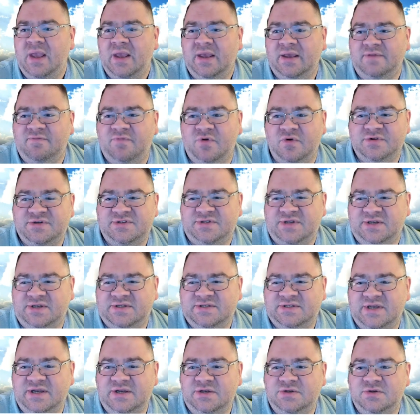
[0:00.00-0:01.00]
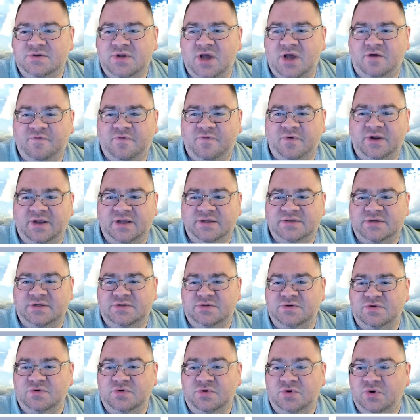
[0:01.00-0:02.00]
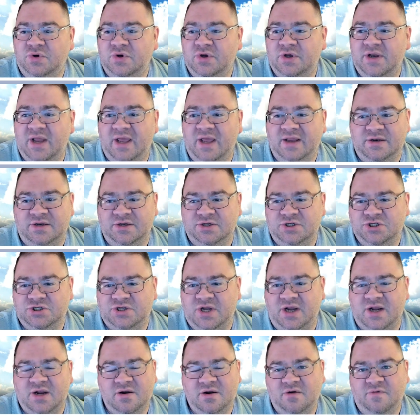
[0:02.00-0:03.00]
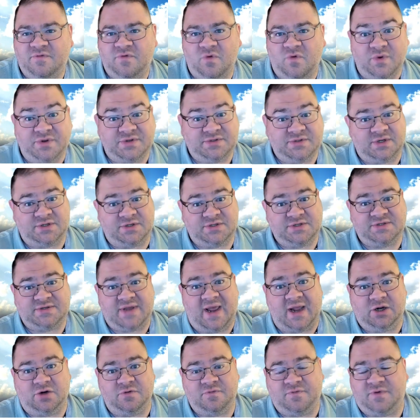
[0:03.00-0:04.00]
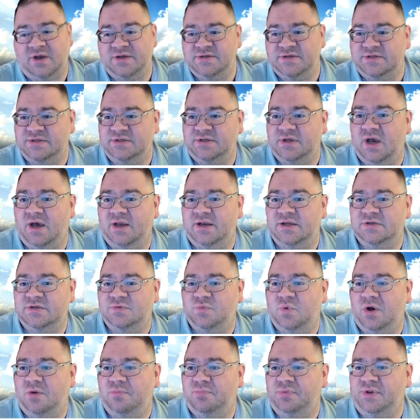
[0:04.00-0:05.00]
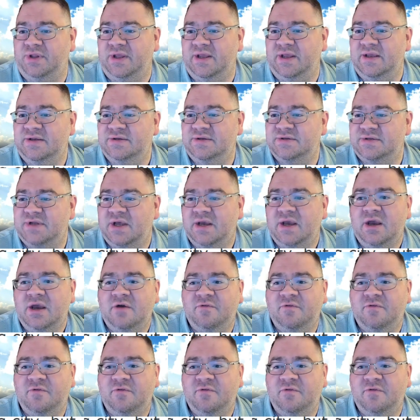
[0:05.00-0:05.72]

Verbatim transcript: In verse 16, Do not forget to do good and to share, for with such sacrifices God is well pleased.